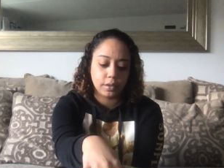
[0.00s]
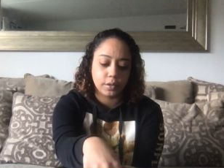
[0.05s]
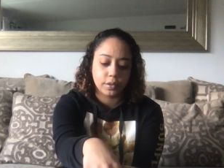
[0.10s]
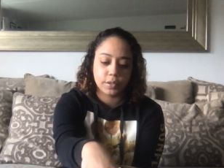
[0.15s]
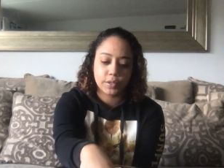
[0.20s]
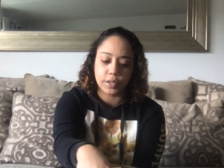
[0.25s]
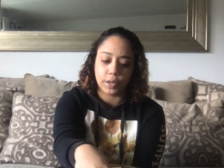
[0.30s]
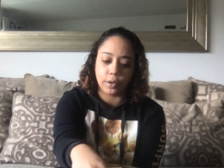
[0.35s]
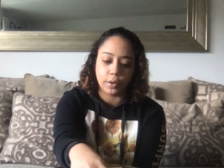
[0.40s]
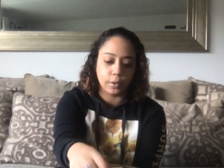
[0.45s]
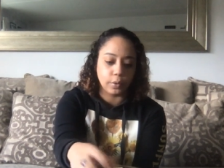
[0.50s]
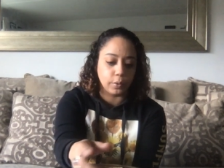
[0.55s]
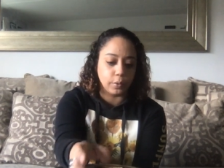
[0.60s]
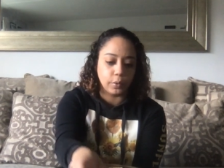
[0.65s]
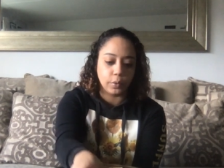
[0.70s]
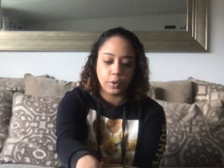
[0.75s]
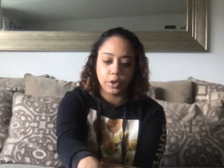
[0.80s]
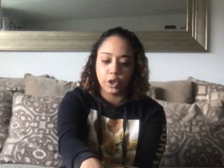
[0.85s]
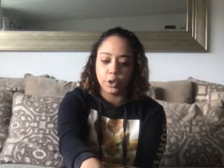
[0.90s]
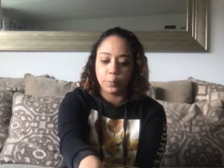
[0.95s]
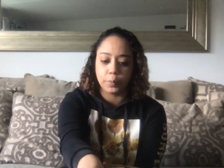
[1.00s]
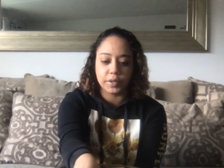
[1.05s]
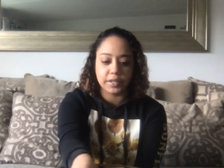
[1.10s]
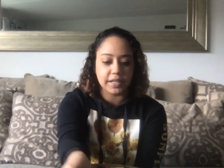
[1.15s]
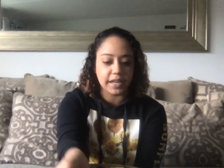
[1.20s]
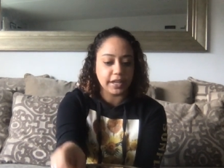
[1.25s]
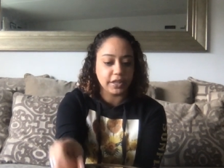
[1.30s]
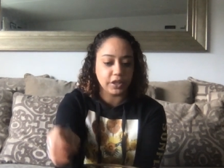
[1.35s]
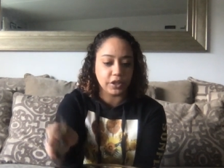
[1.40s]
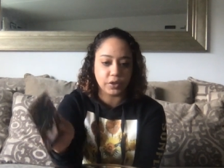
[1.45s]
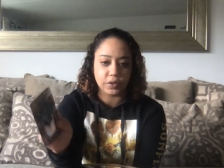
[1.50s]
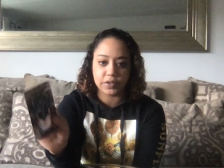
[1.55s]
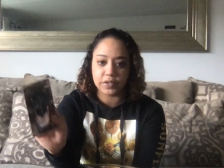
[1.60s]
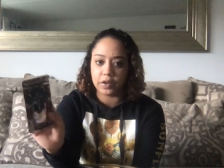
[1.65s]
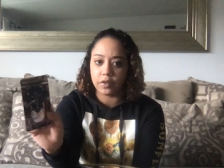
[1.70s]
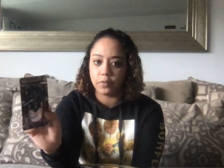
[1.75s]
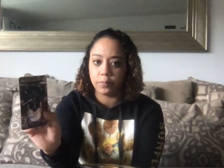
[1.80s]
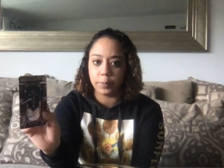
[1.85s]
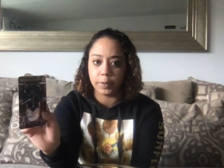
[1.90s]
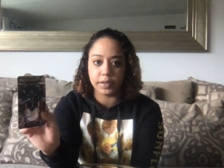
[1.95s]
So you're protecting
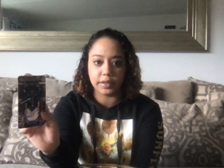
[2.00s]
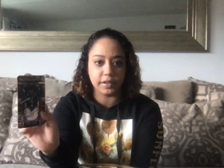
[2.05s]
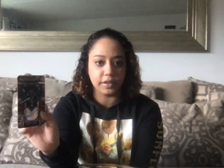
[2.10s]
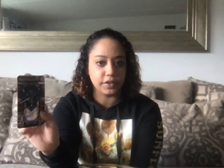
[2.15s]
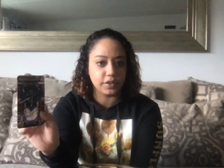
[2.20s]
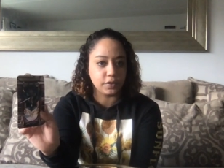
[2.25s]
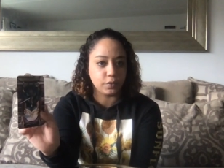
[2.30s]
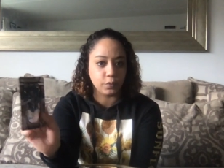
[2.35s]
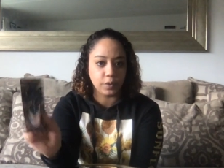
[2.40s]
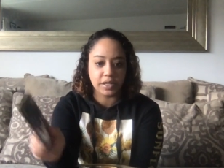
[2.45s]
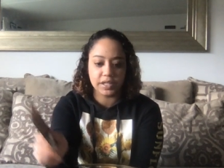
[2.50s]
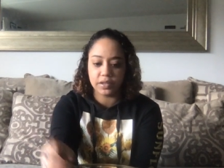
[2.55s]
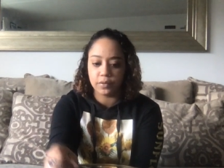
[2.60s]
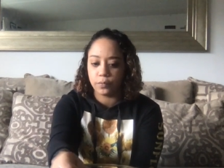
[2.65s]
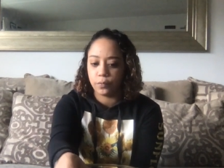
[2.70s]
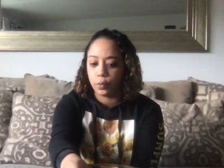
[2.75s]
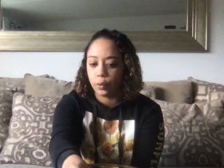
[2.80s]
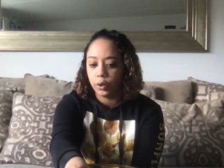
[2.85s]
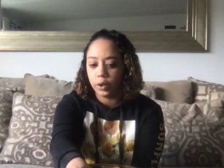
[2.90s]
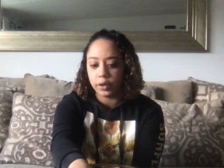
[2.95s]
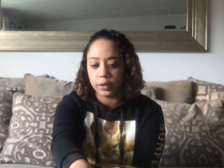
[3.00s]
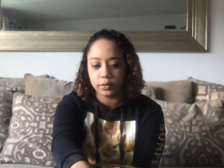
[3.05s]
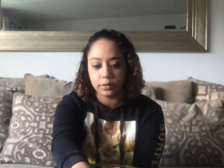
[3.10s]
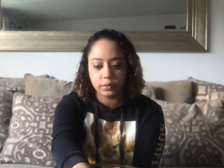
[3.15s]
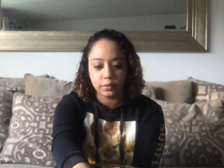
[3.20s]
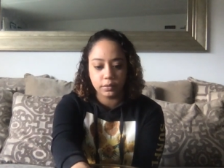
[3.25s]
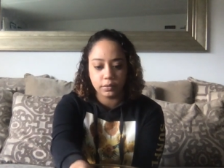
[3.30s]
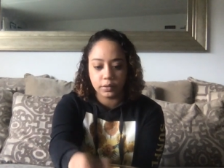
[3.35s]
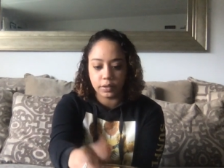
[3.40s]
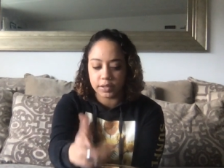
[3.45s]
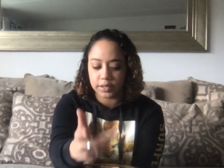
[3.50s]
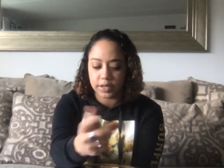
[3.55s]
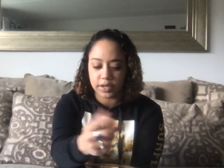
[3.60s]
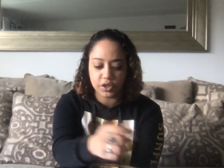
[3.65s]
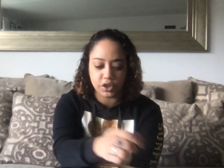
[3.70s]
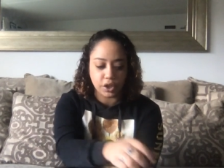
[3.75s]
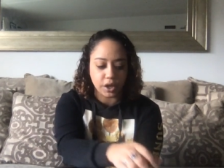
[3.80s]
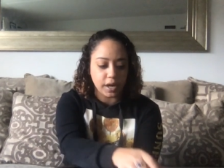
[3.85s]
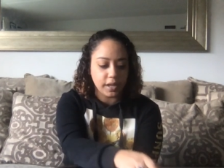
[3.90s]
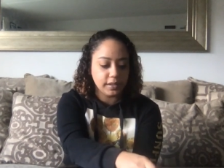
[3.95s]
yourself, but there's a reason for it. It's
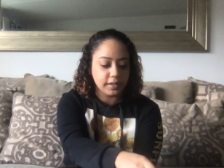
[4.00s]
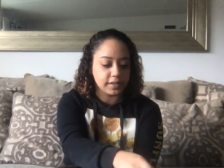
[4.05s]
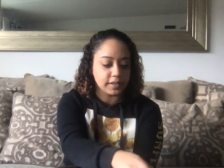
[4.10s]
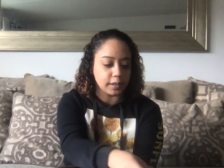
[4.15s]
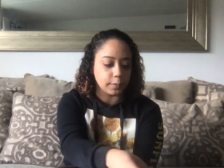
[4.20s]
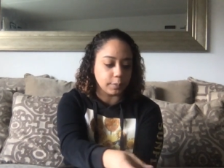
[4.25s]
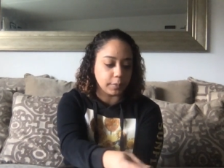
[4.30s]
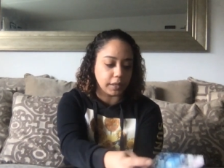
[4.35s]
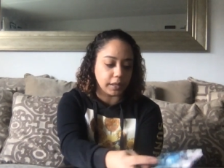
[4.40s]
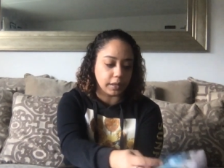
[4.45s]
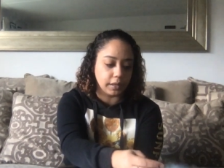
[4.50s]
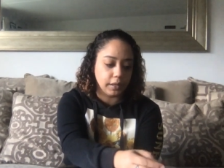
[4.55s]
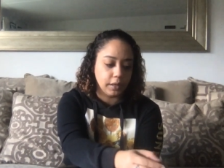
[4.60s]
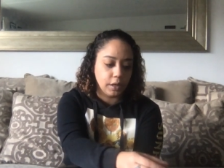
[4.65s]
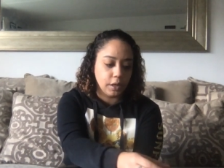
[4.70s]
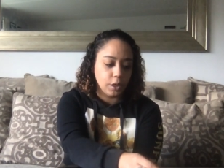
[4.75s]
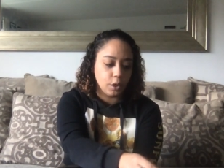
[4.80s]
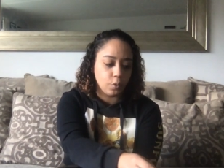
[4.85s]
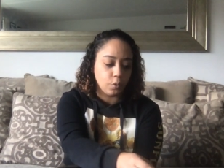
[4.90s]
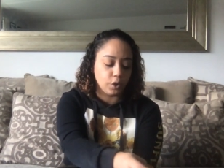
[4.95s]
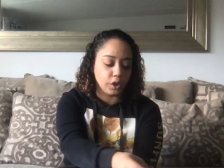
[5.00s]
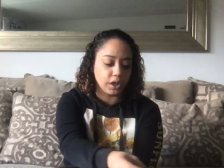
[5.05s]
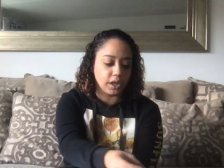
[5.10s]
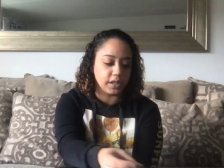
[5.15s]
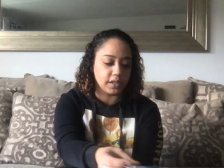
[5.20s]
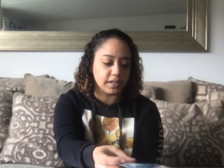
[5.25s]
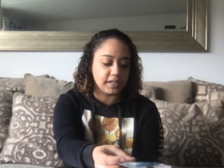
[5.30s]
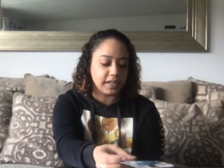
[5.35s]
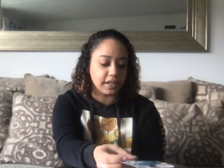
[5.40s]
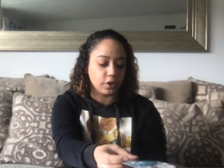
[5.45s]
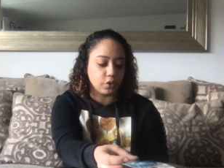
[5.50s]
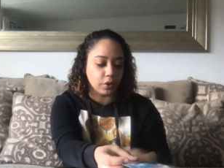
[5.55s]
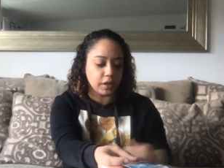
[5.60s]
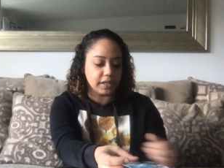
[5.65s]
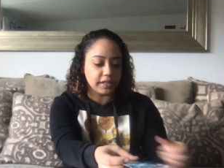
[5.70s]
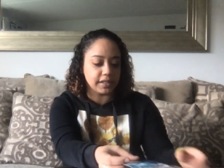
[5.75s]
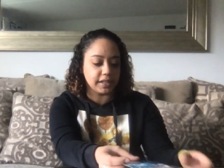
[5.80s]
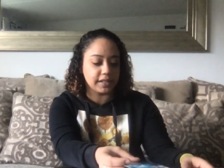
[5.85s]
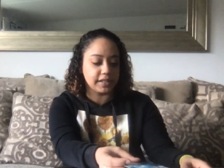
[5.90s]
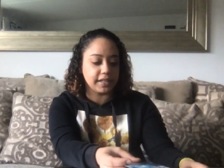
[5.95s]
because you're onto something where you're gonna see
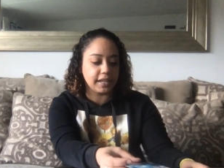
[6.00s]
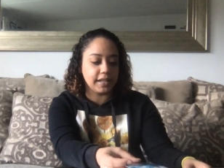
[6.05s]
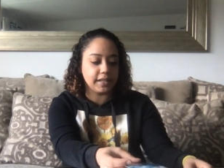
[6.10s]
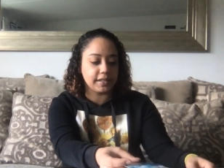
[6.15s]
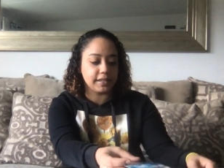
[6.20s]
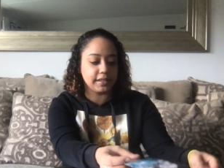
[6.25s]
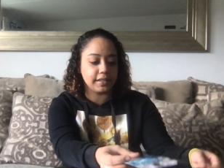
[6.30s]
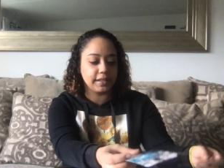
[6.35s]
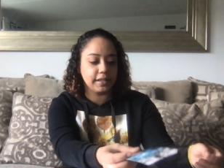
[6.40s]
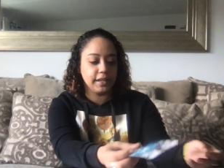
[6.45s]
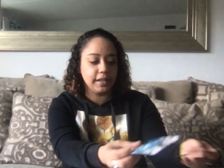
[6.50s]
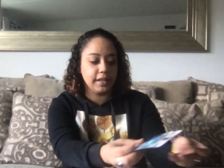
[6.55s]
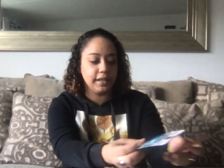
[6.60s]
great success.